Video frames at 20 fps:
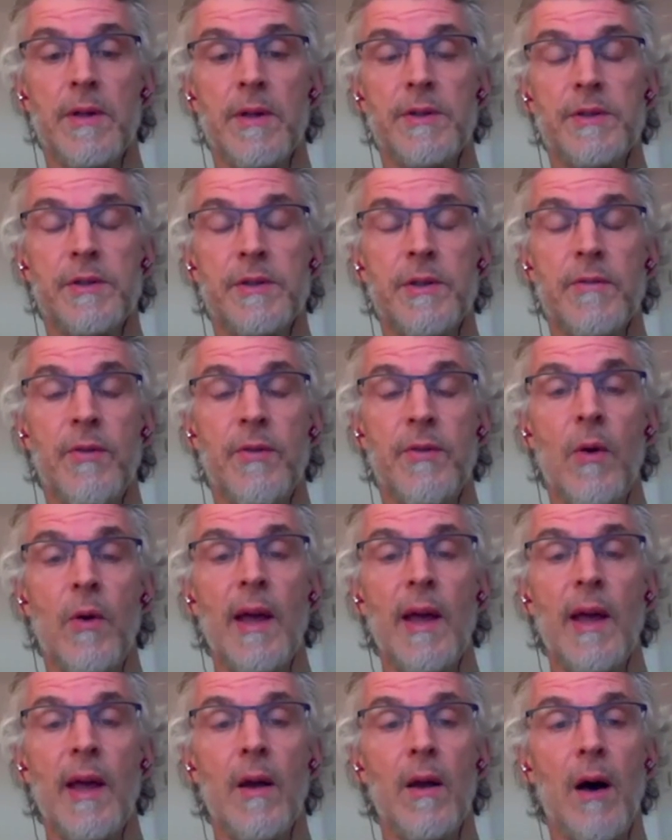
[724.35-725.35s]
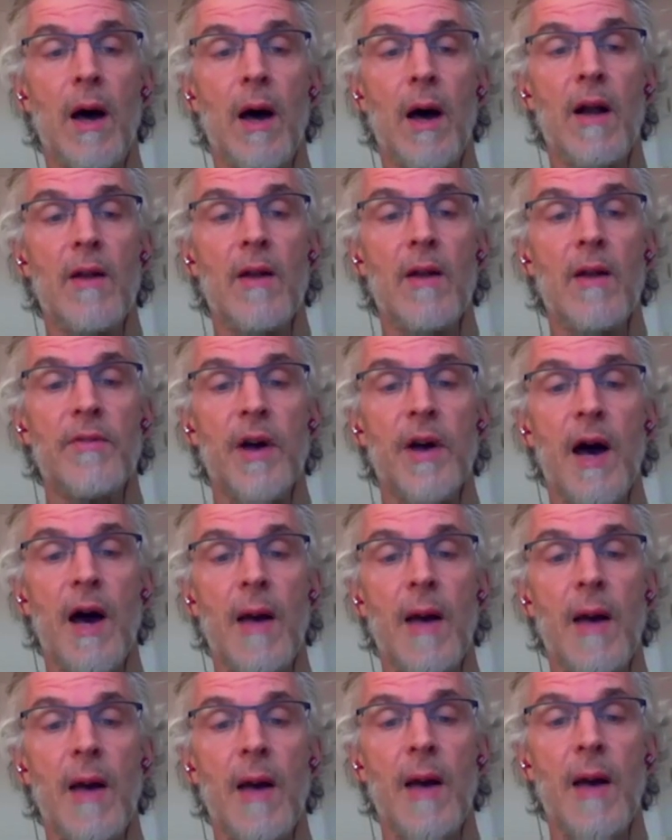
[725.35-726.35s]
devoting a lot of
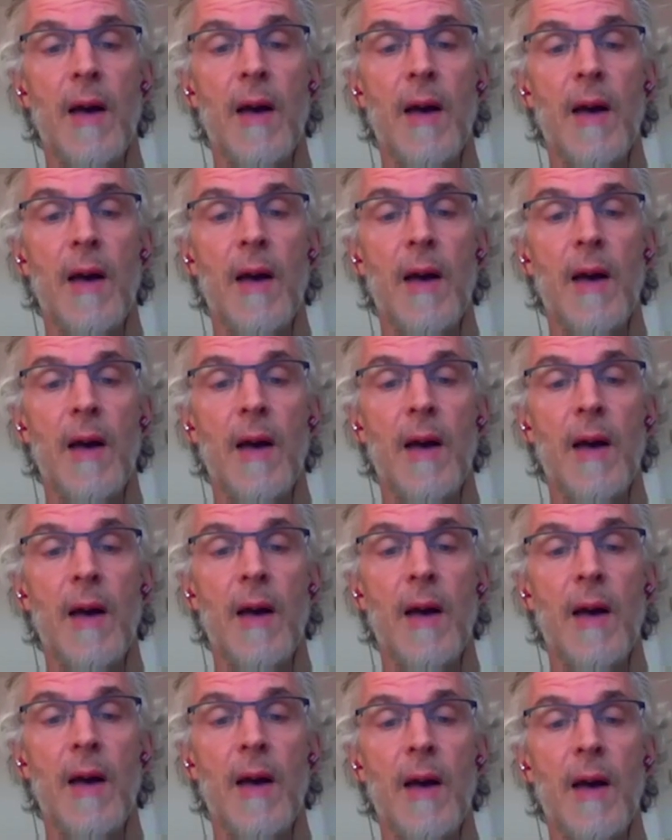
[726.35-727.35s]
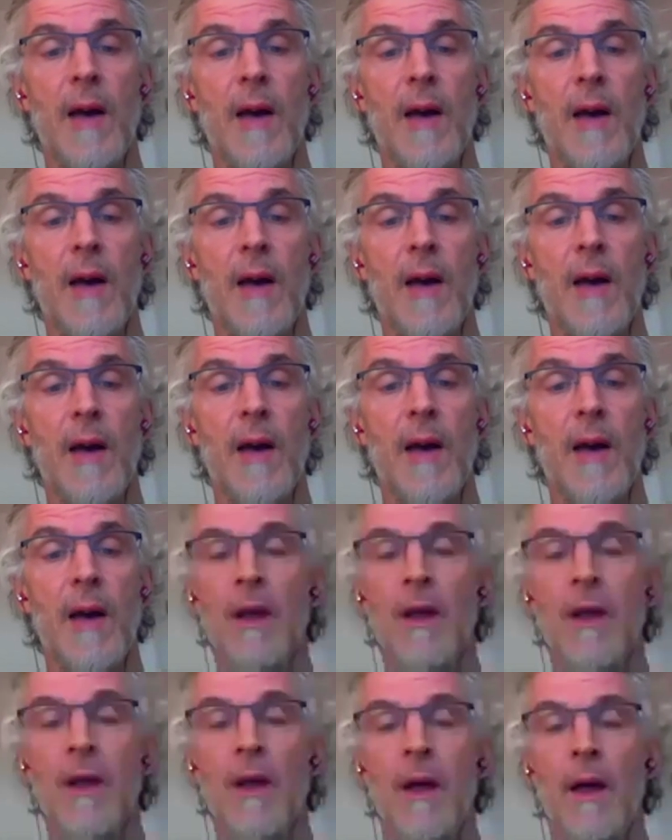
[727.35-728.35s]
time and energy and funds
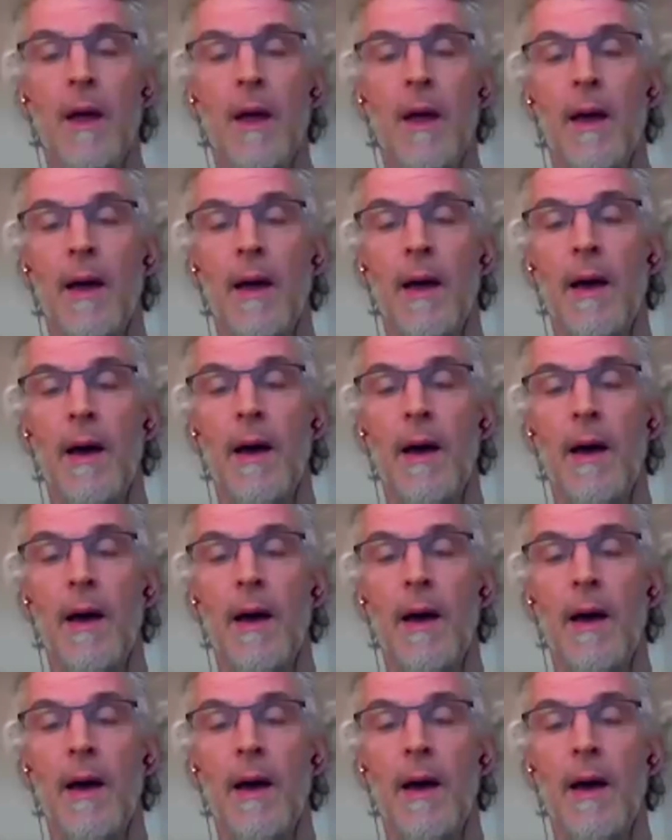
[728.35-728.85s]
to this.